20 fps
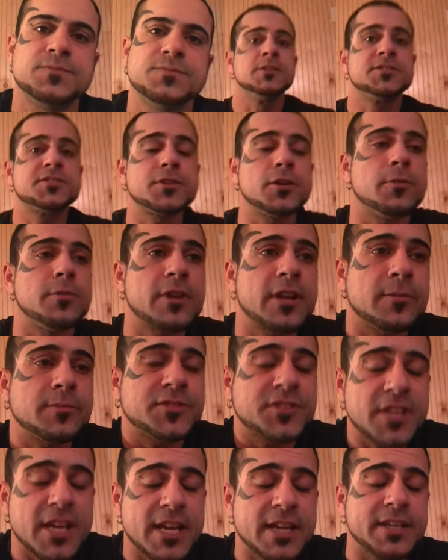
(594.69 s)
So what I'm
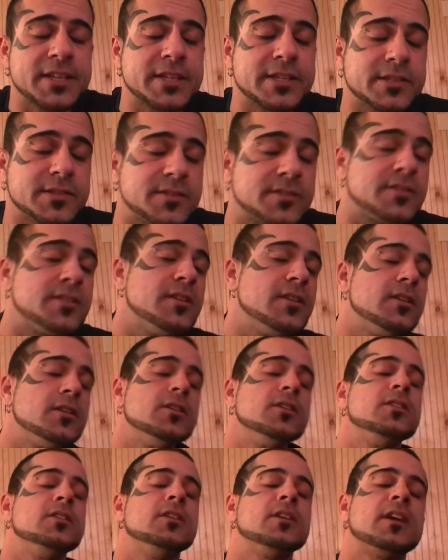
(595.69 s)
saying is,
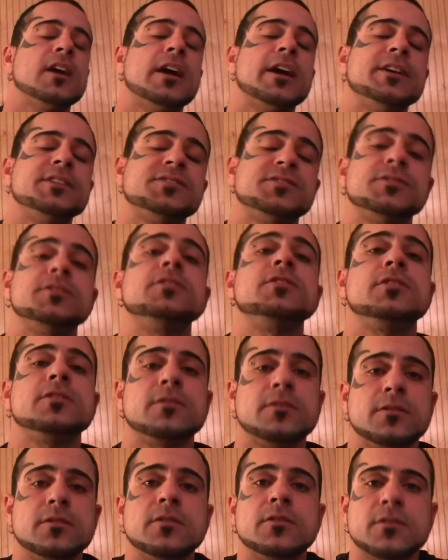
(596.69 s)
you guys, you
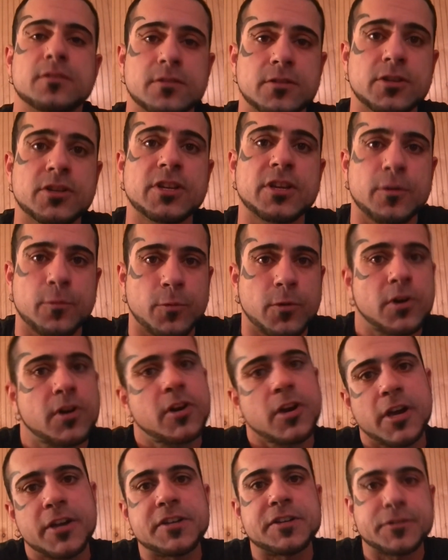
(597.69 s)
need to
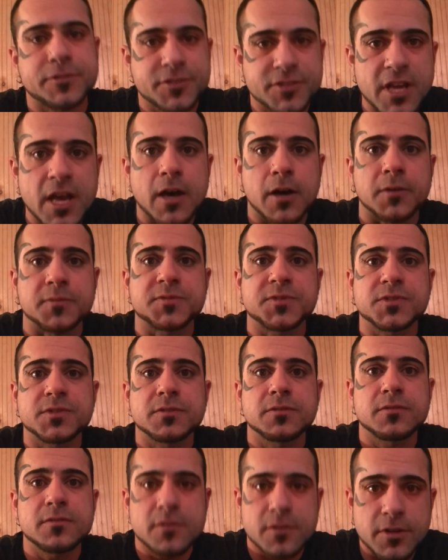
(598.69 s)
work on
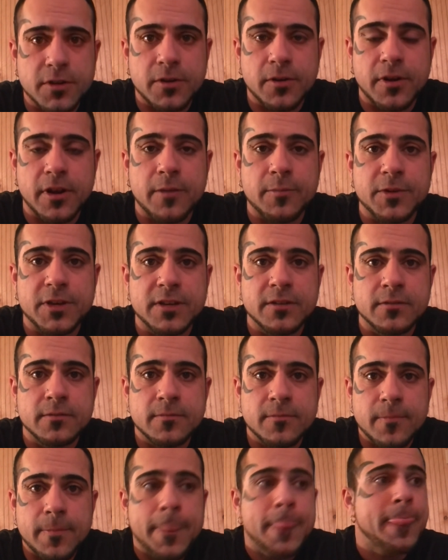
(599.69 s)
yourselves. You know what I mean?
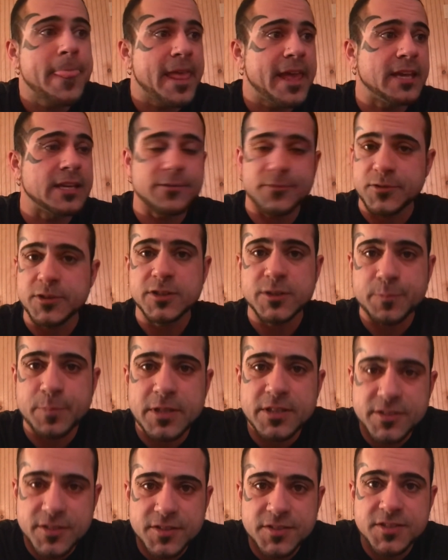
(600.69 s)
And if this
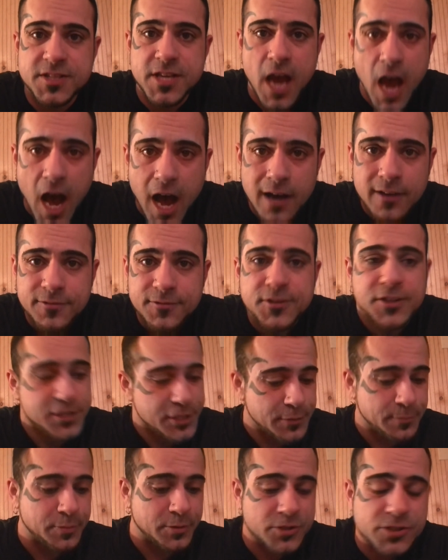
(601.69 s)
pisses you off and
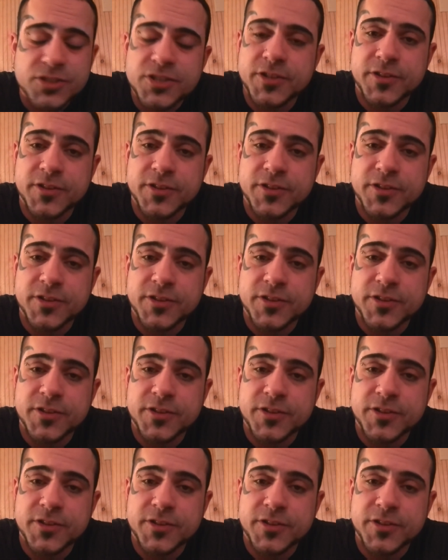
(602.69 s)
you push the